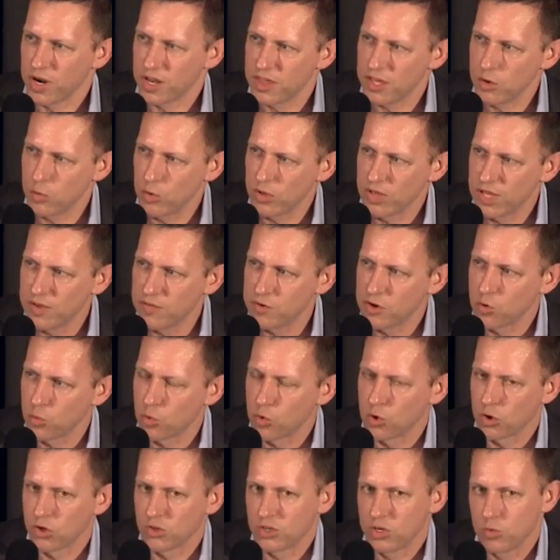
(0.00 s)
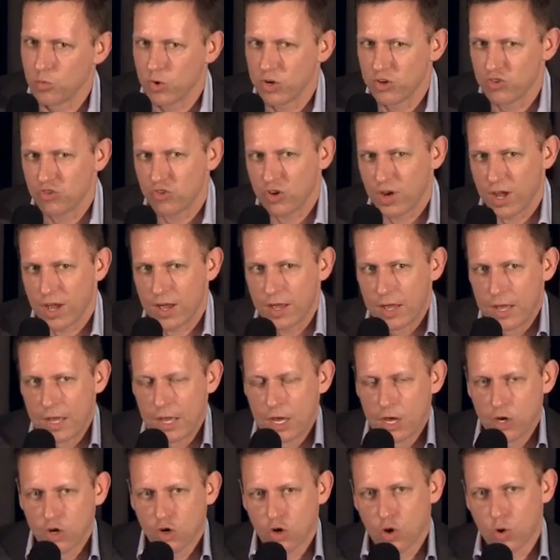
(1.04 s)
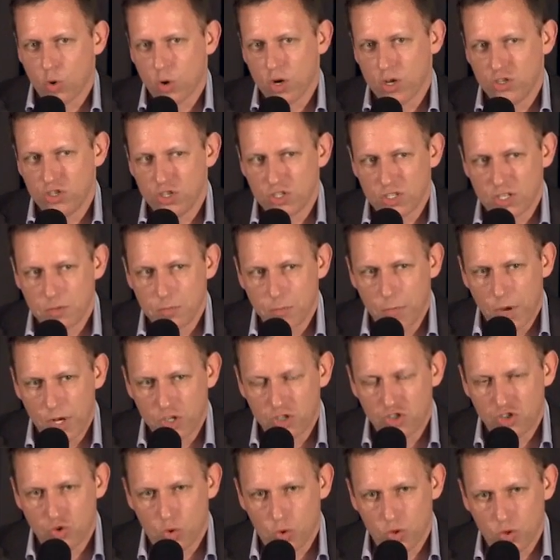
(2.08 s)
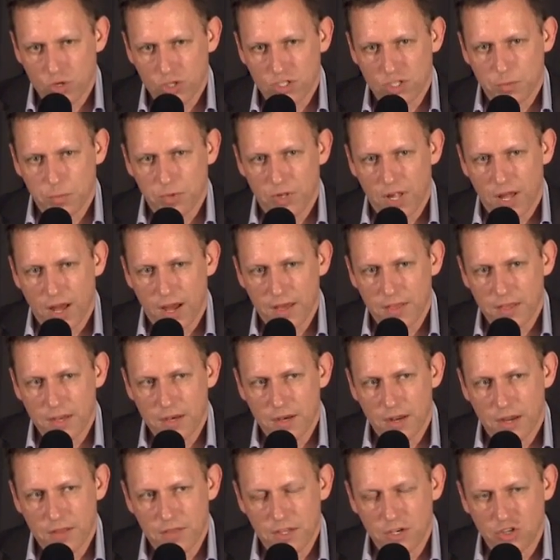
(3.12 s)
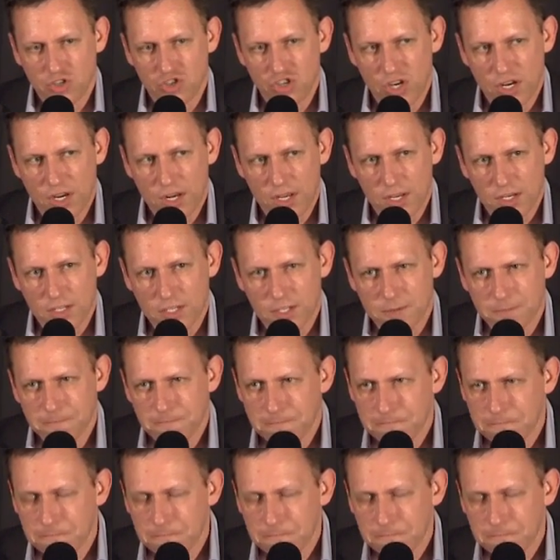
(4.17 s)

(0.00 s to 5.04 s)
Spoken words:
I think we live in a world in which courage is in much shorter supply than genius.